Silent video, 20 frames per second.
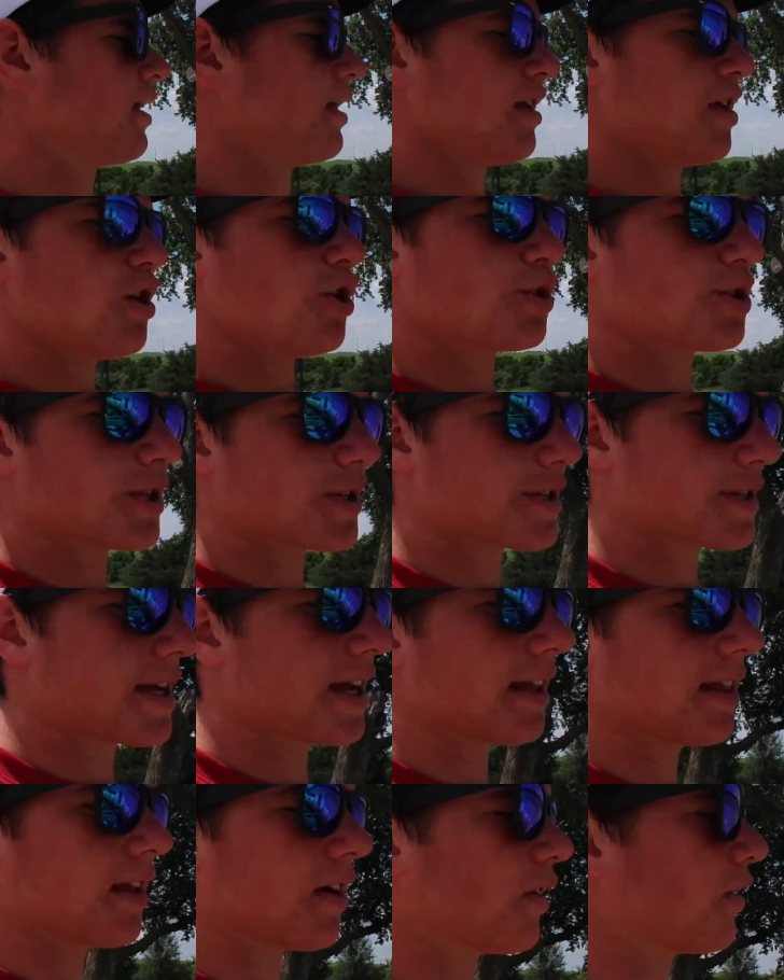use a
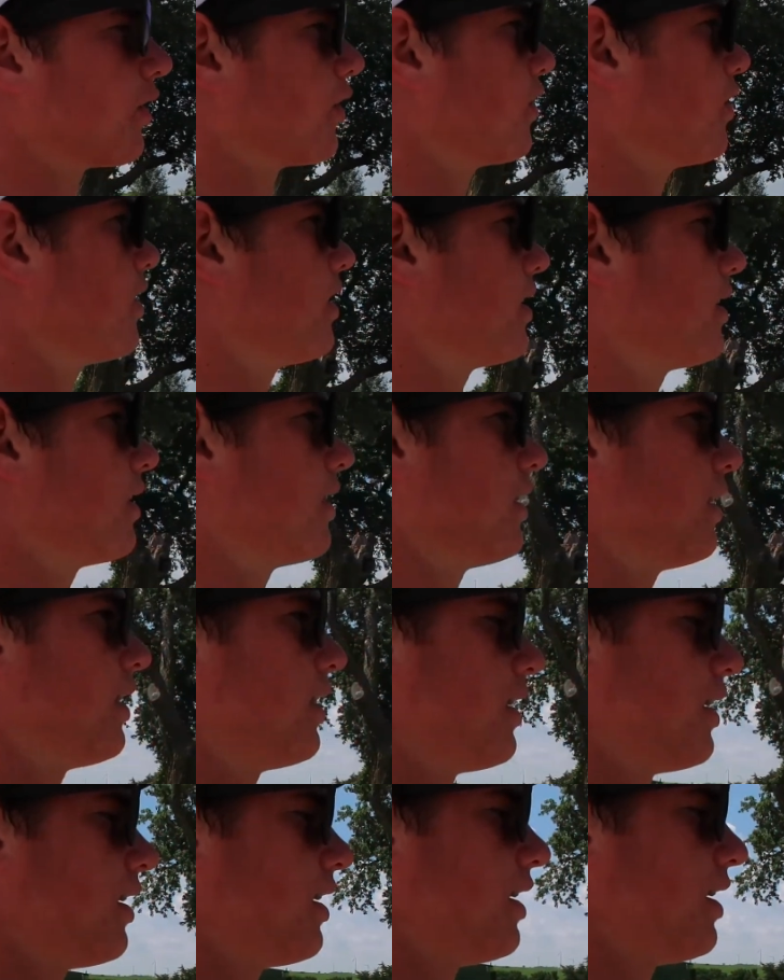skid loader,
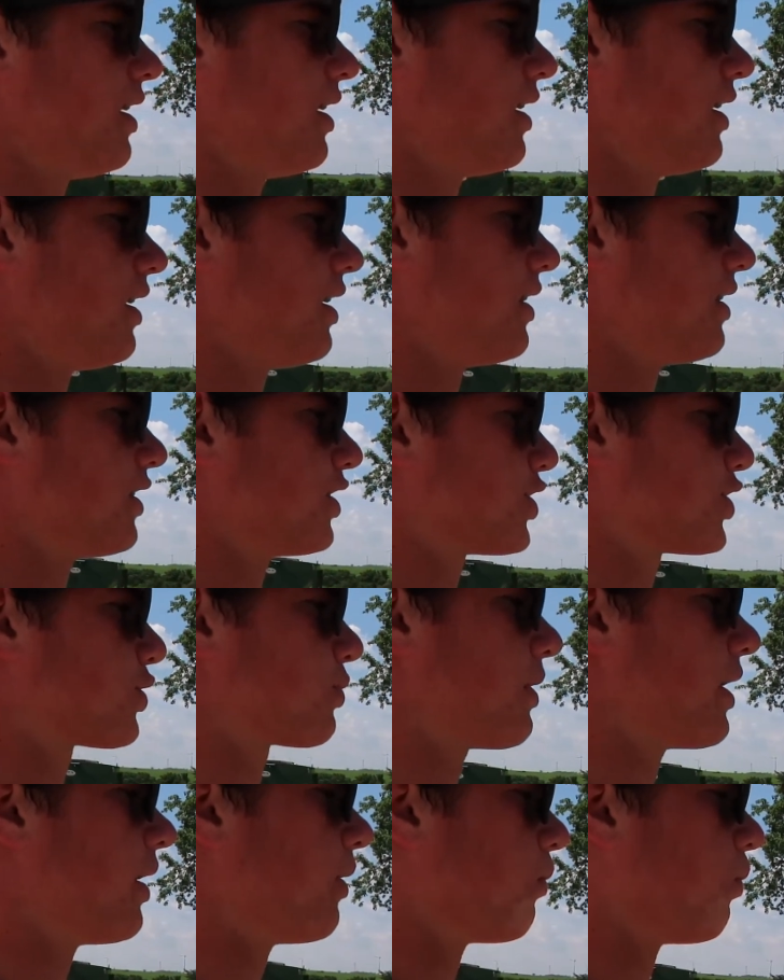
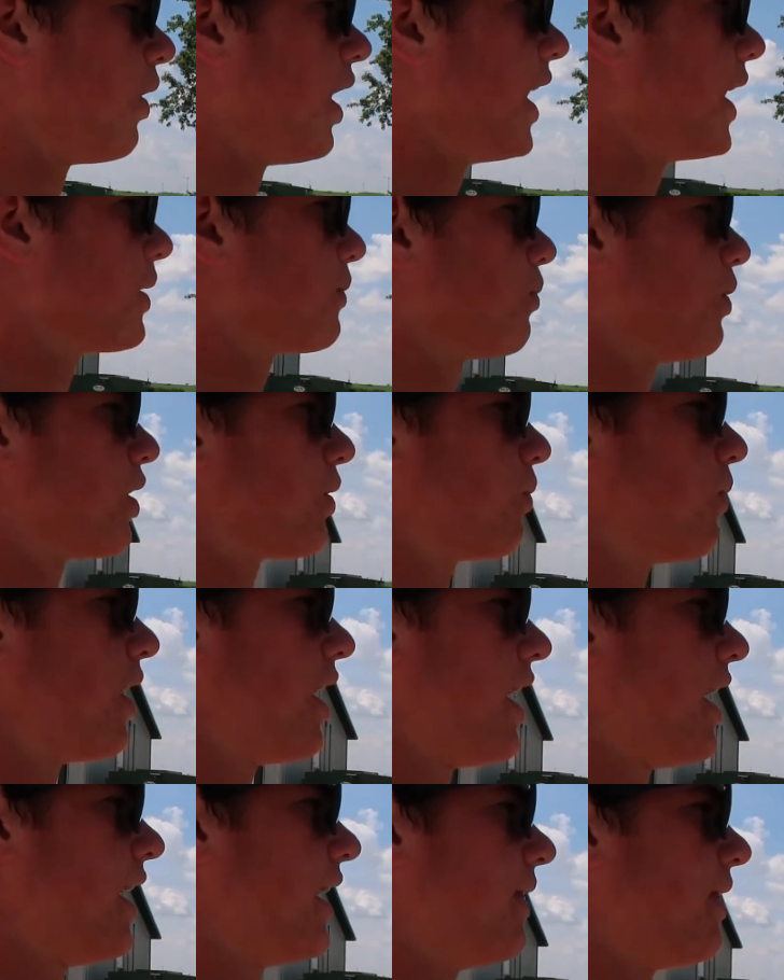swing it wide one
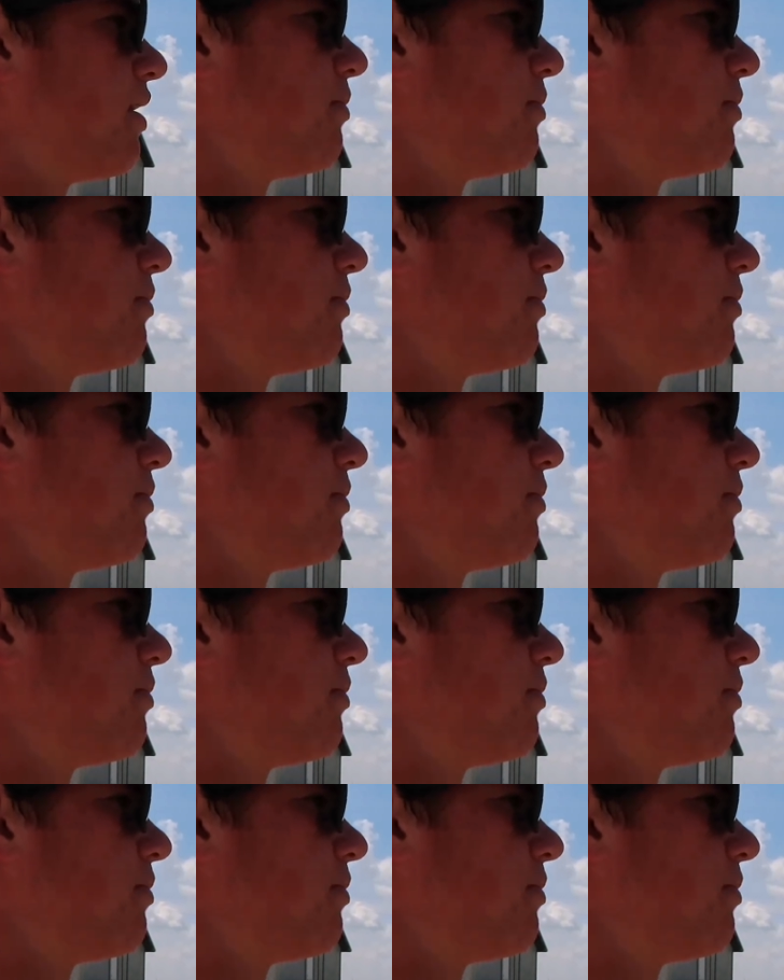way, and